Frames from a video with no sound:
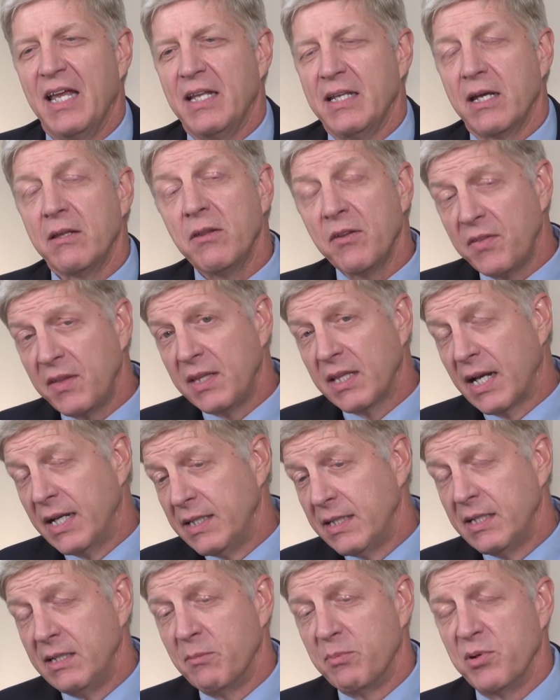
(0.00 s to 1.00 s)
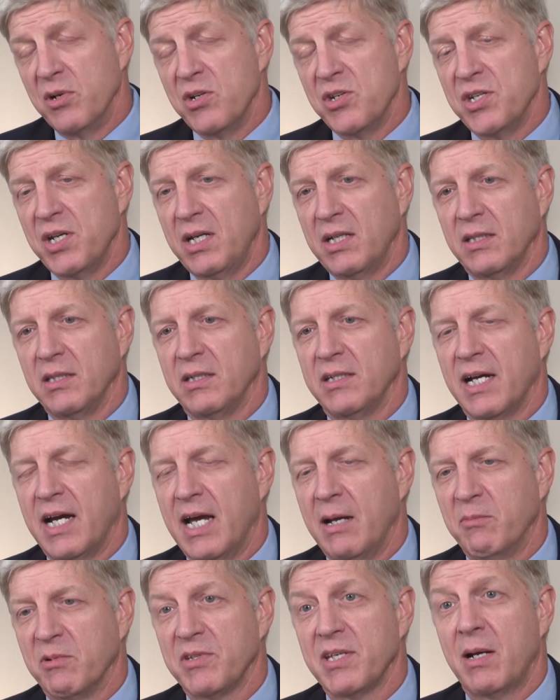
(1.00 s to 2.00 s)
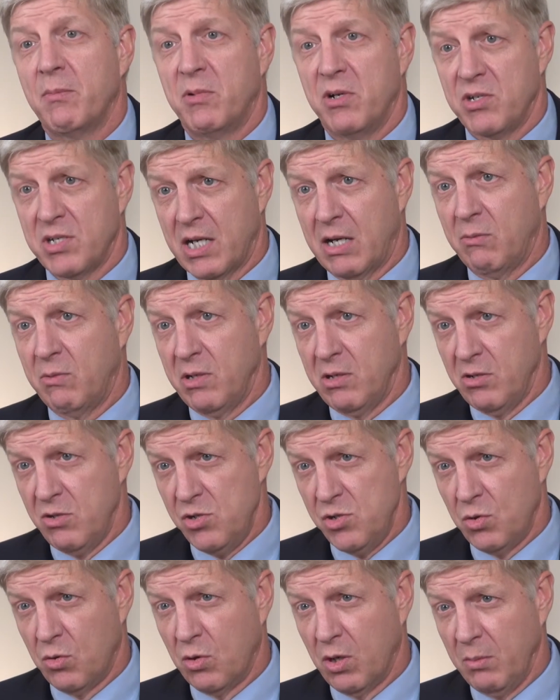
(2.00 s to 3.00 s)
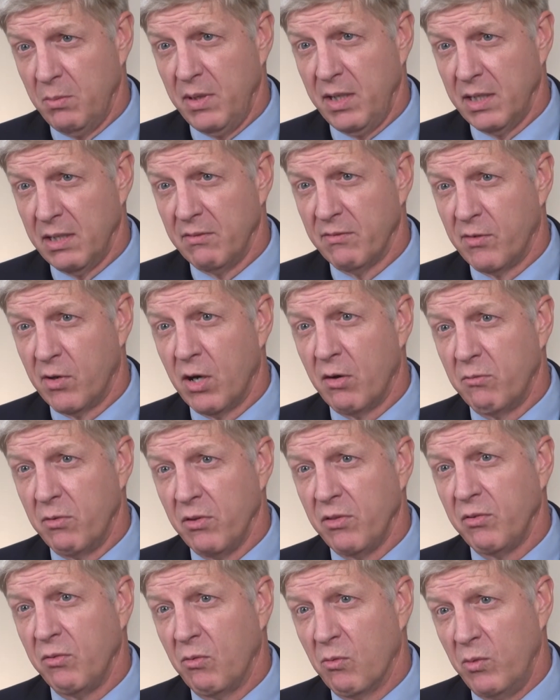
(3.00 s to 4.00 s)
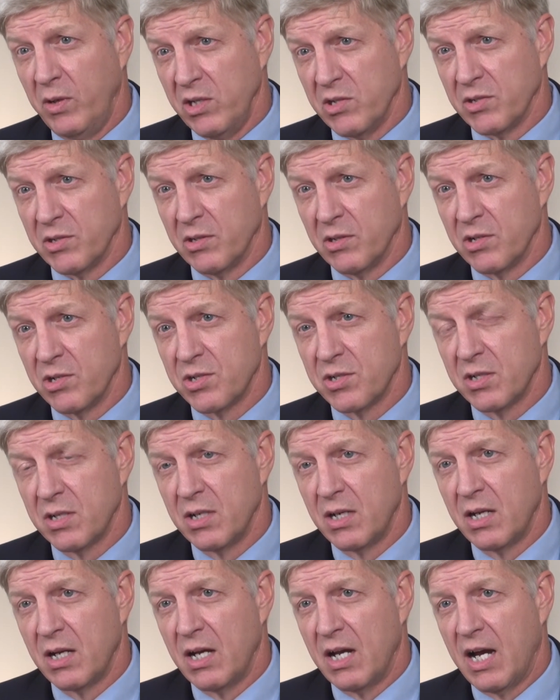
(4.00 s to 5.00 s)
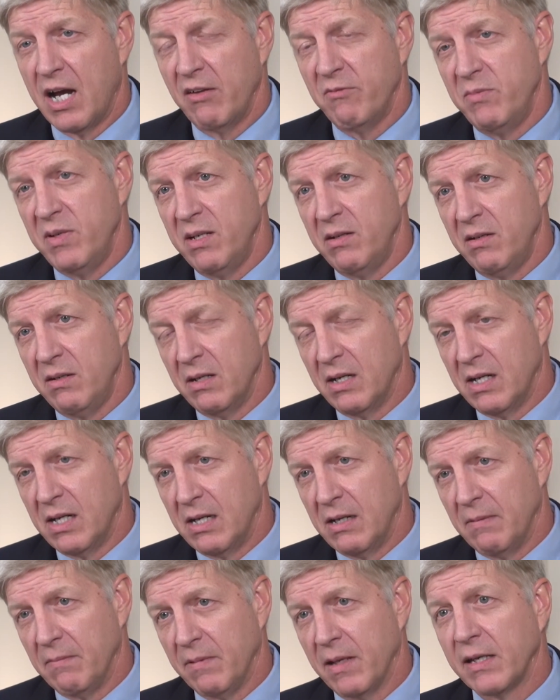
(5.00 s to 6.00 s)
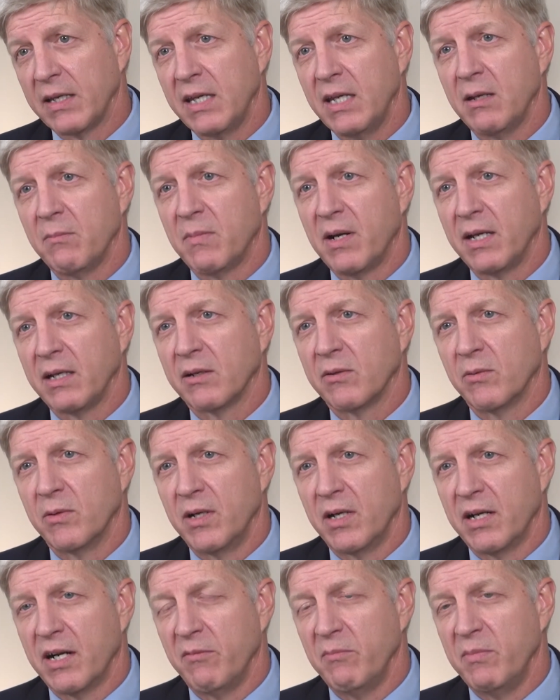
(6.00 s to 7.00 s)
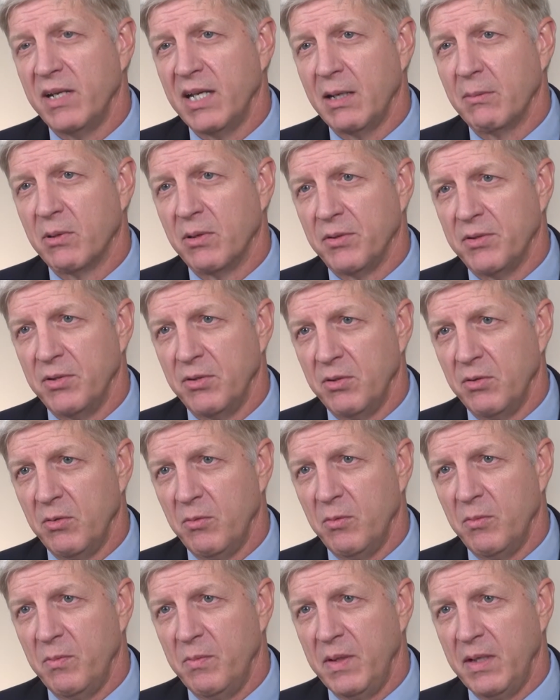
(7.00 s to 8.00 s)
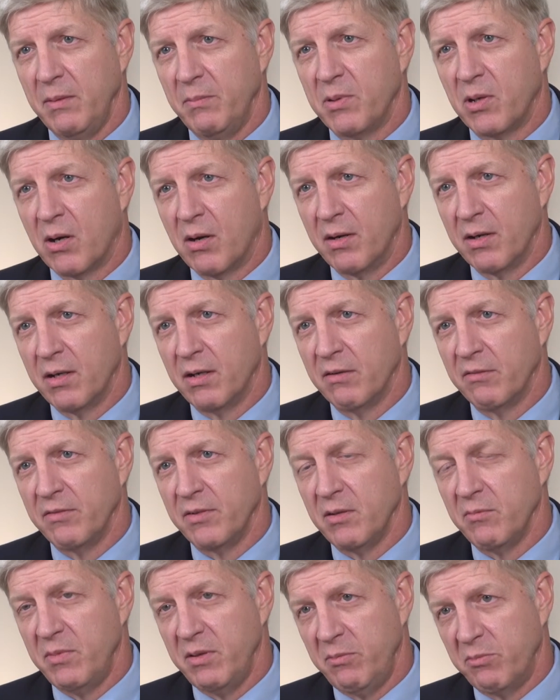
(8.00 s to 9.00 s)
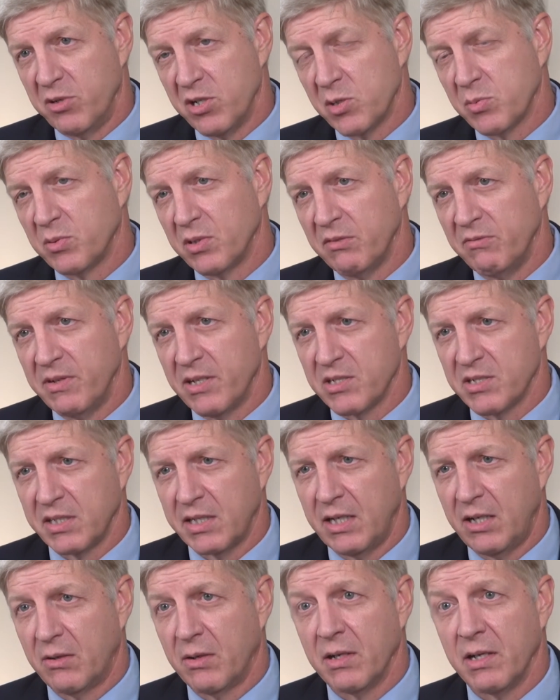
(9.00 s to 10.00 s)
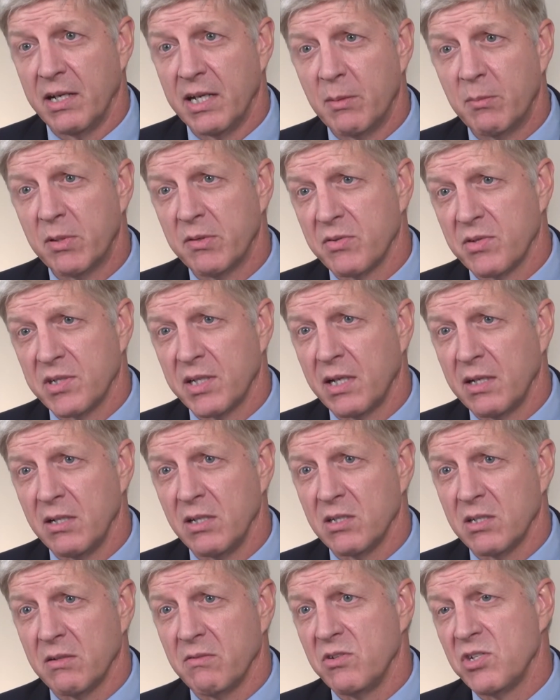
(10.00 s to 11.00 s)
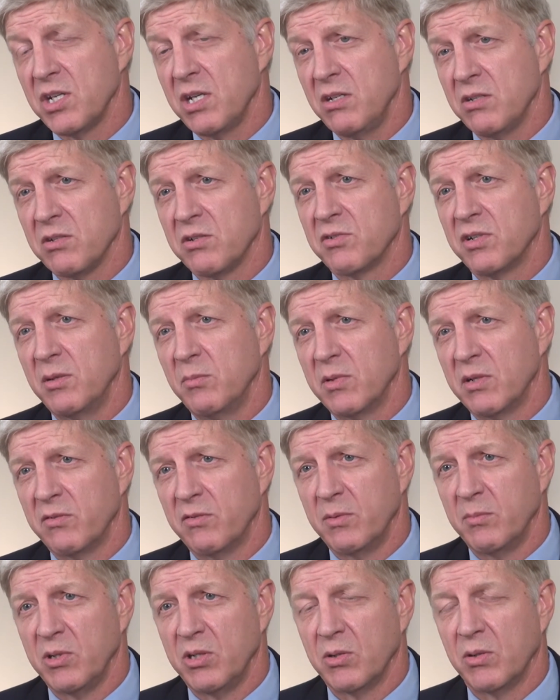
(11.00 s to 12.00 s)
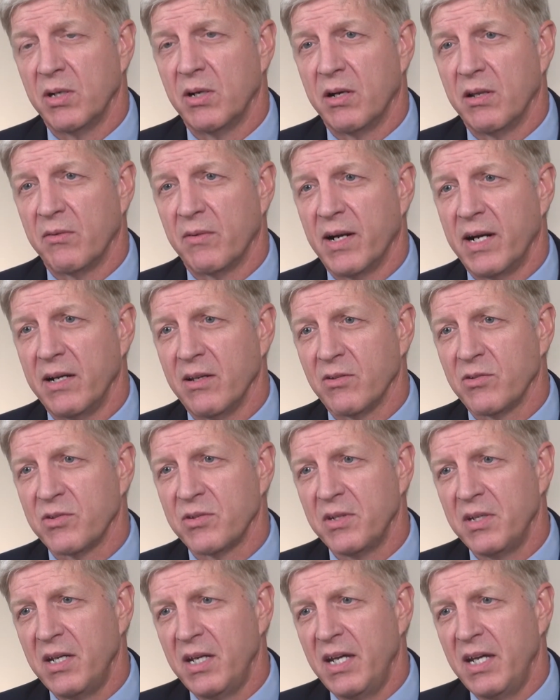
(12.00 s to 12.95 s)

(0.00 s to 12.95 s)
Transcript: The other thing that I didn't appreciate at the time was how much I would enjoy being involved with research. I've been lucky in my career. I've been able to be part of and be principal investigator on a number of studies that have changed the treatment of rheumatoid arthritis,